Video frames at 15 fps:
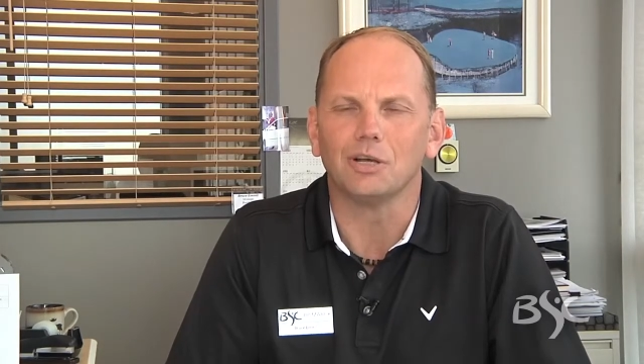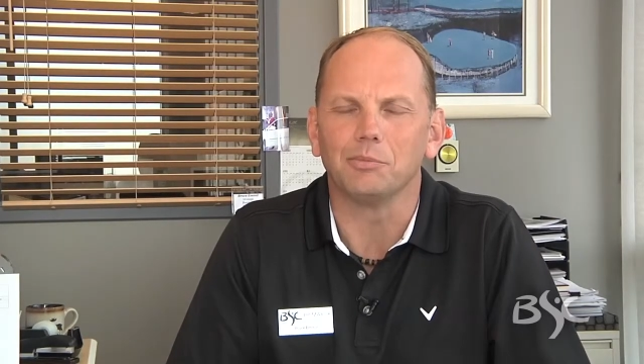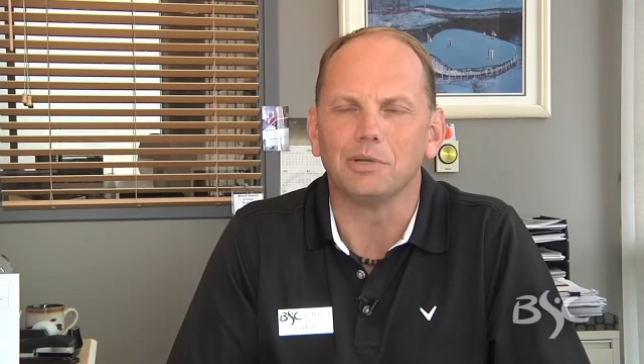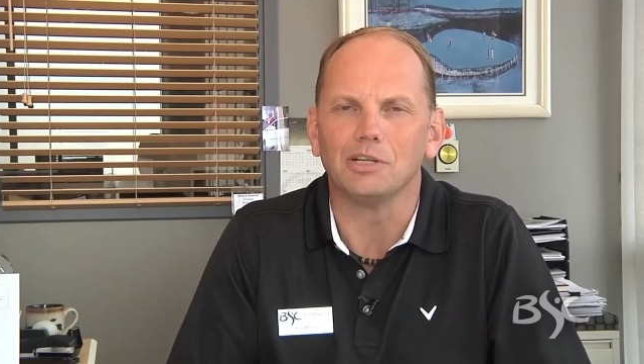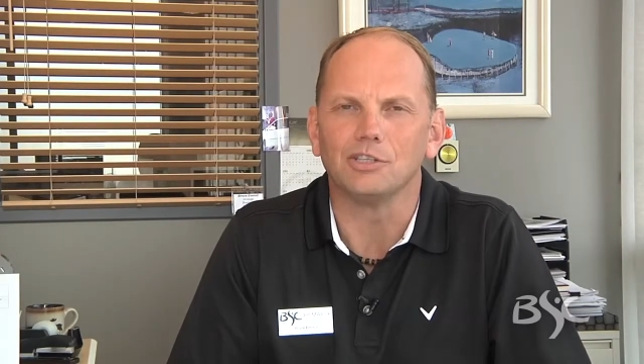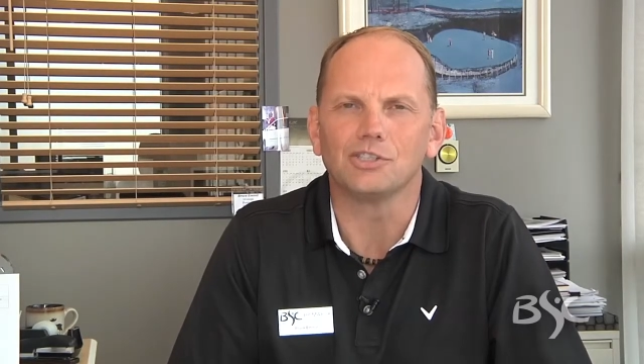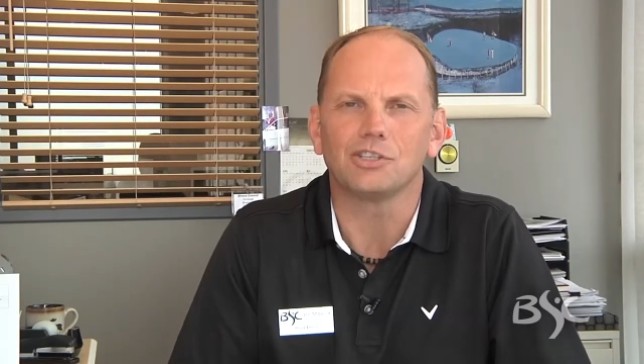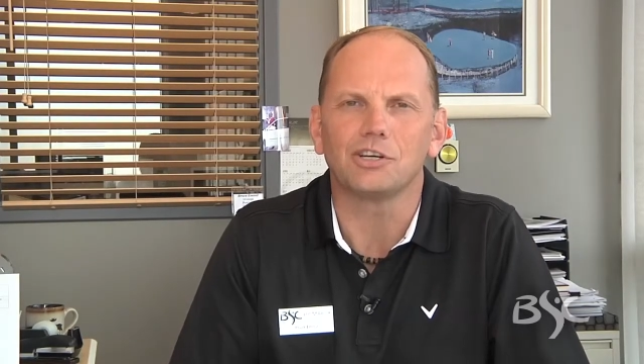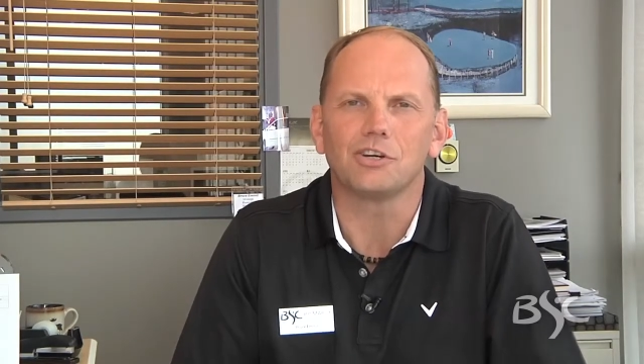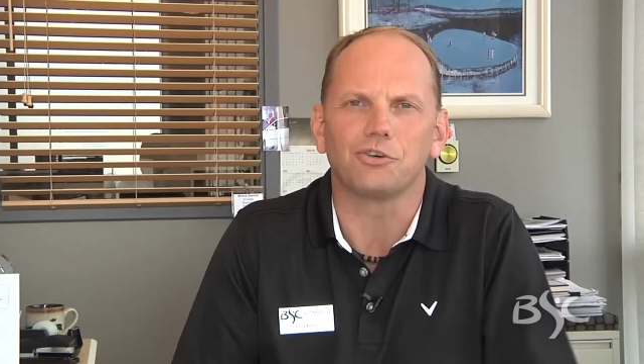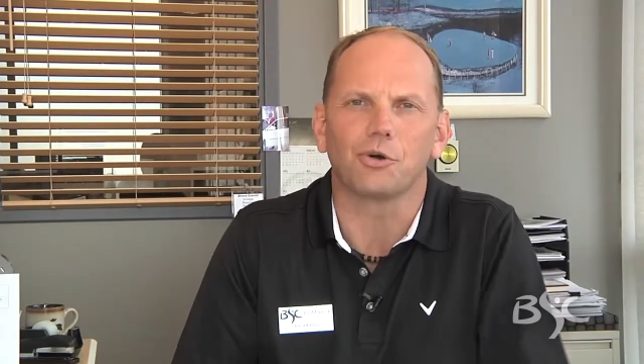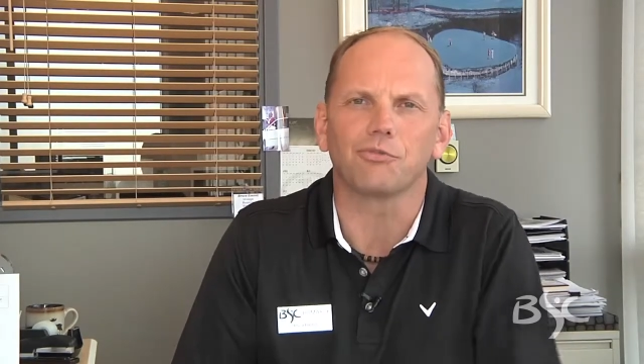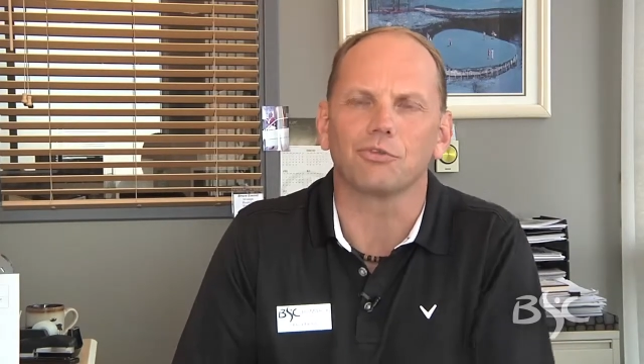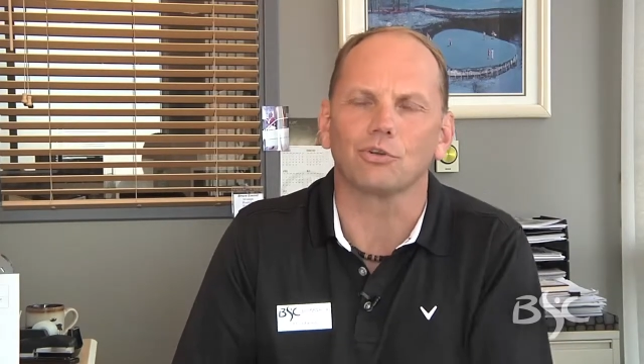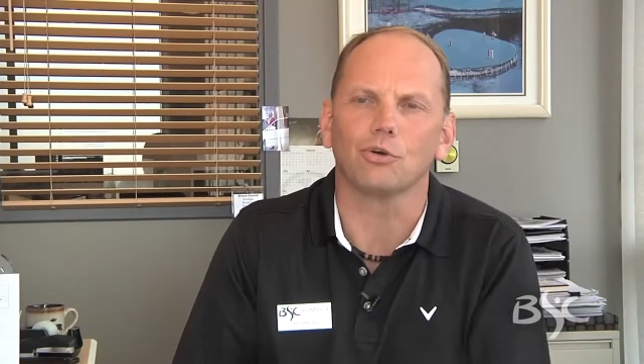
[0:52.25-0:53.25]
I mean, just here in
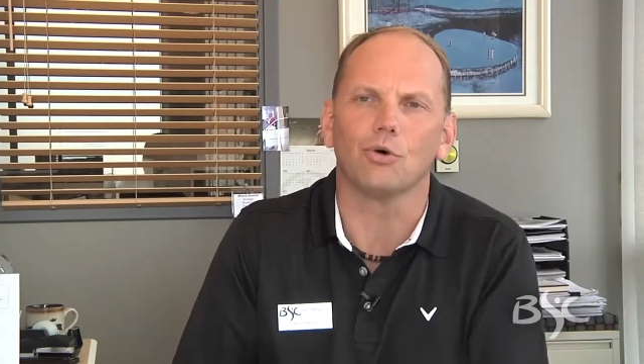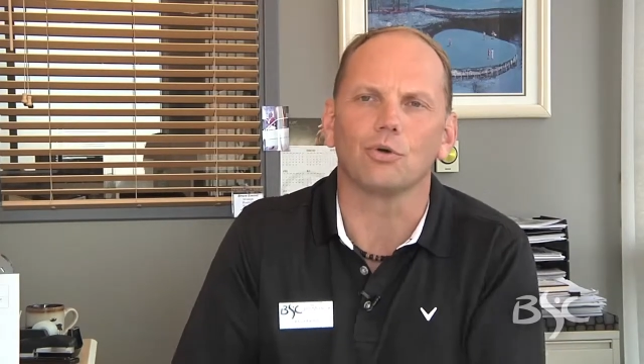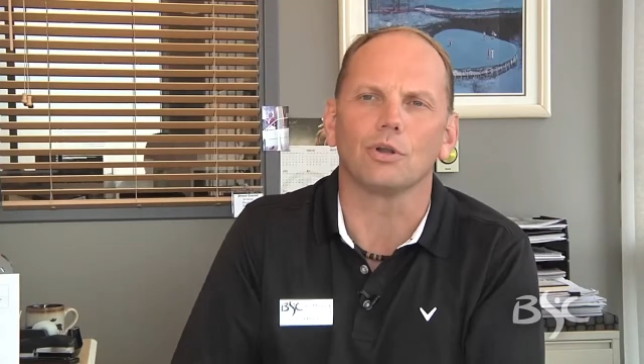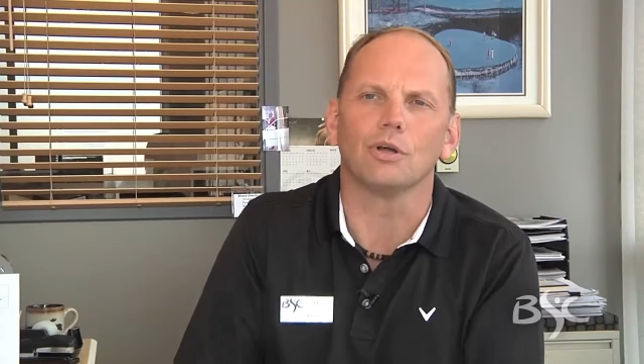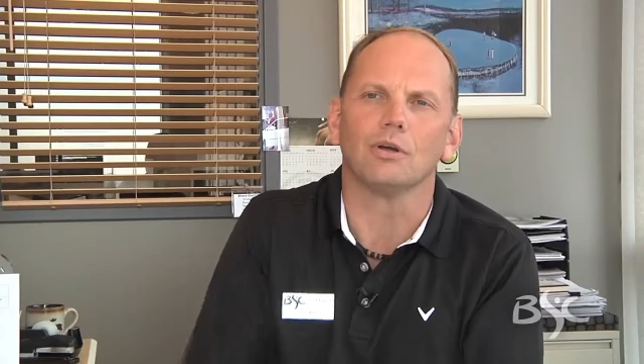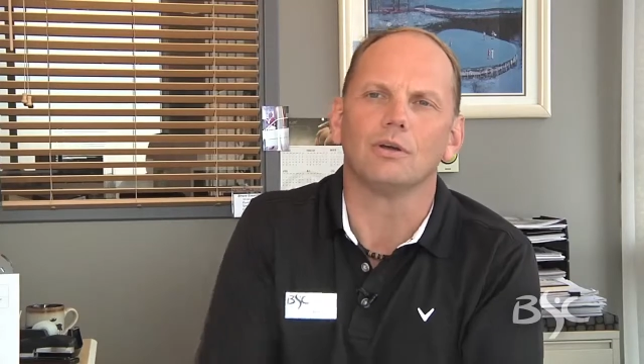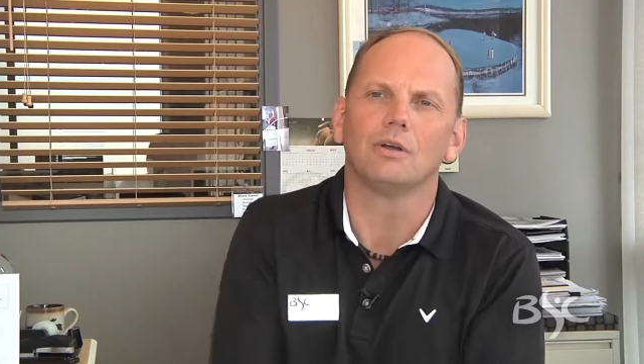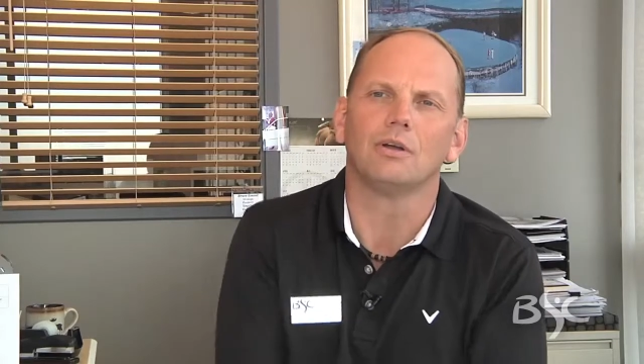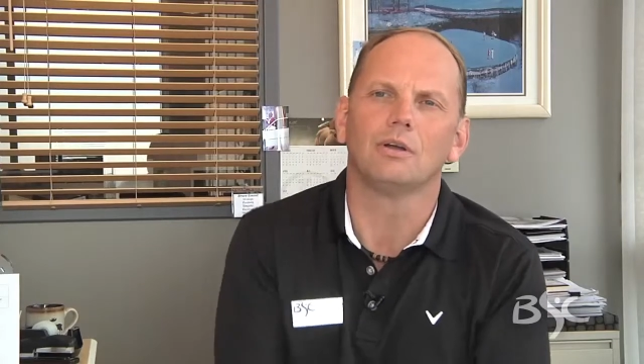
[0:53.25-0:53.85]
North Dakota,